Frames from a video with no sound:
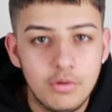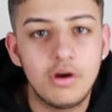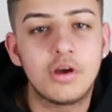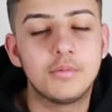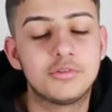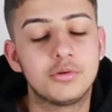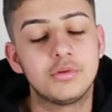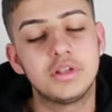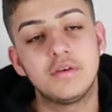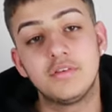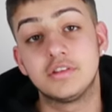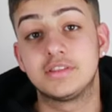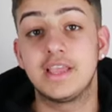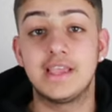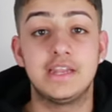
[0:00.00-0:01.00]
Welcome to
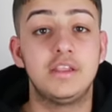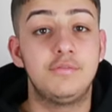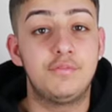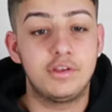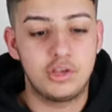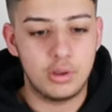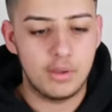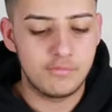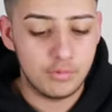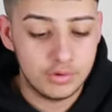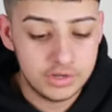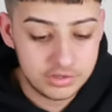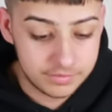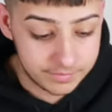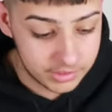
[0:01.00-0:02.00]
another daily video,
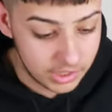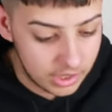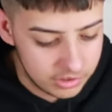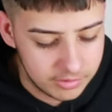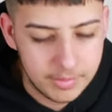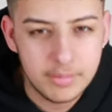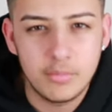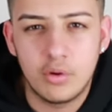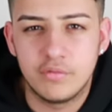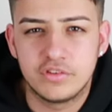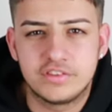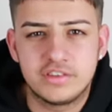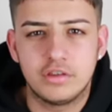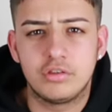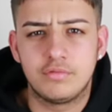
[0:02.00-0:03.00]
everyone. This video is a bit more of
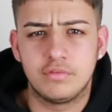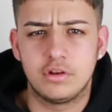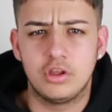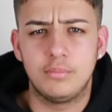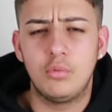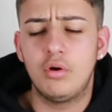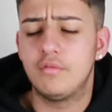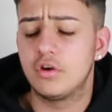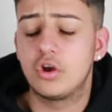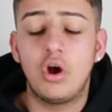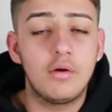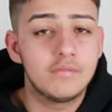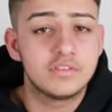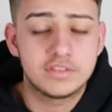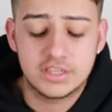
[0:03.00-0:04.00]
a serious video, more of a
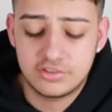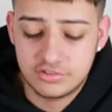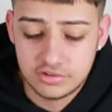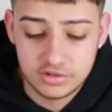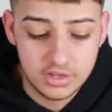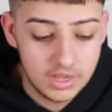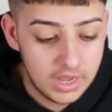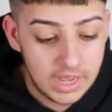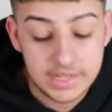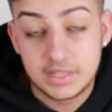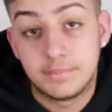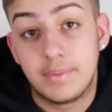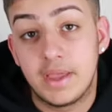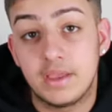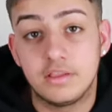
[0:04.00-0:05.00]
conversation, a
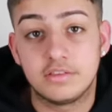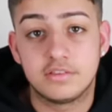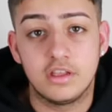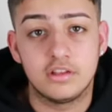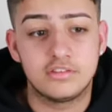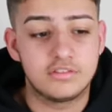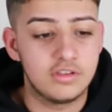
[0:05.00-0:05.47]
debate and such.